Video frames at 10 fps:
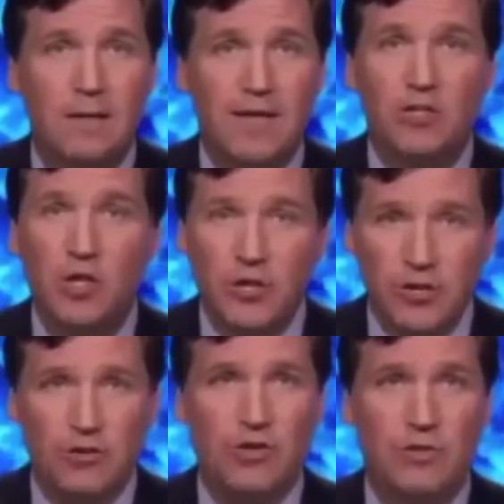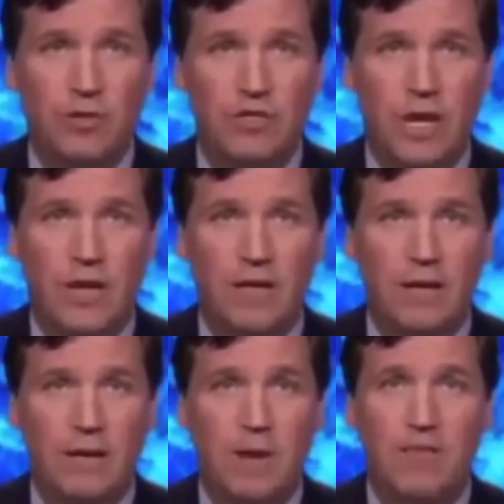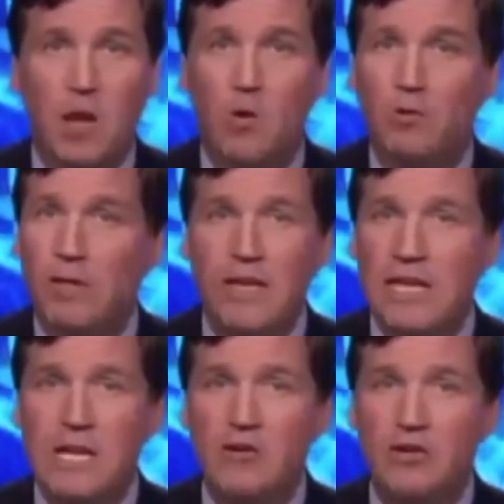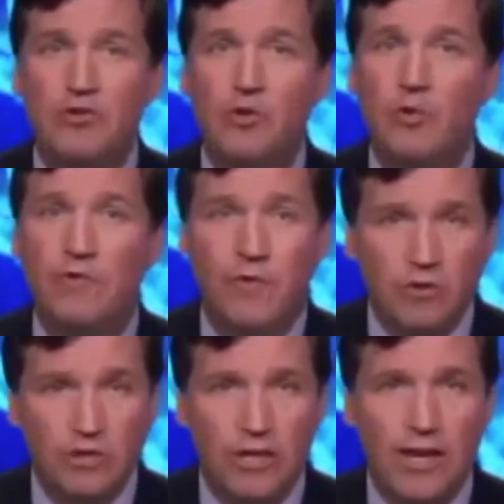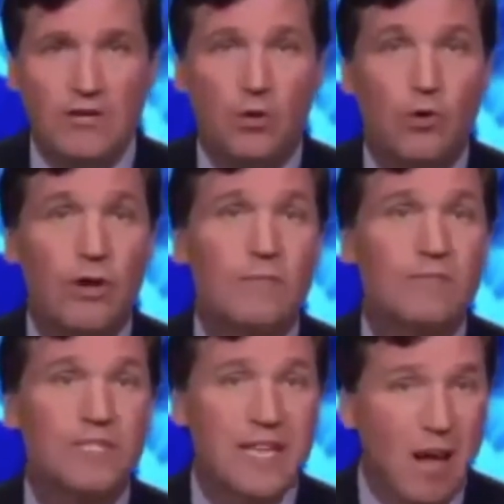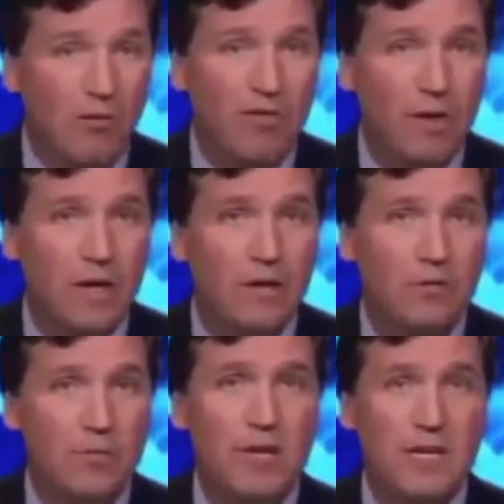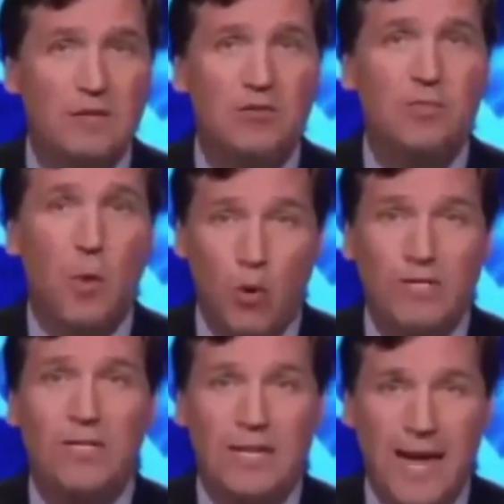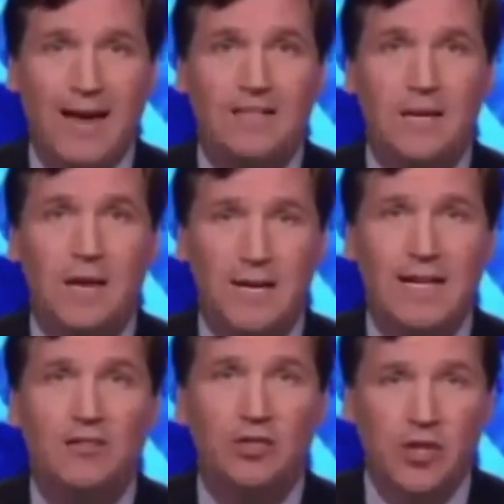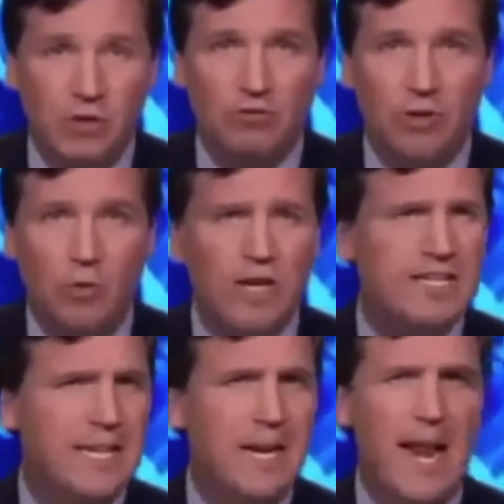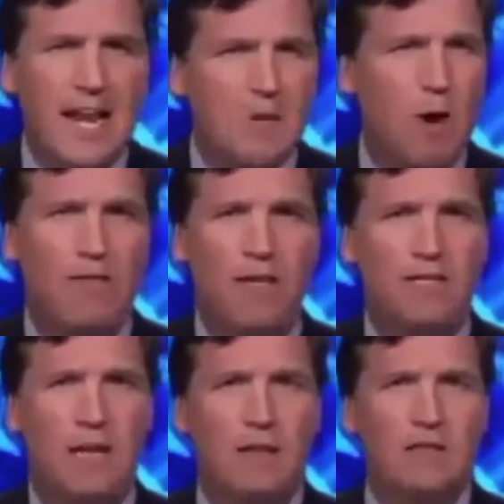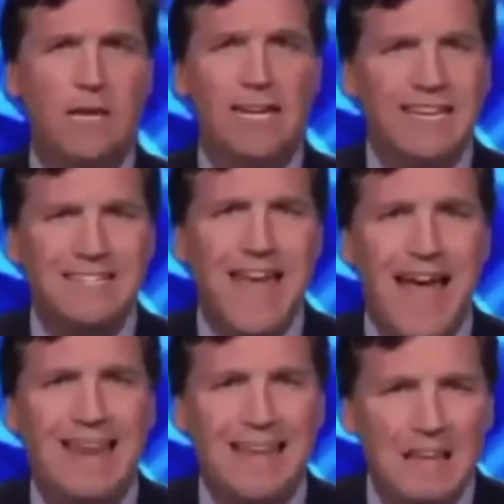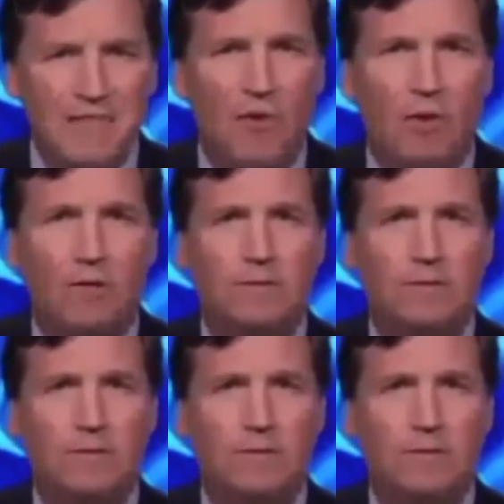That's good news for Assad, and about the only thing he could do to reverse it and to hurt himself would be to use poison gas against children. Well, he did it anyway, they tell us. He's that evil.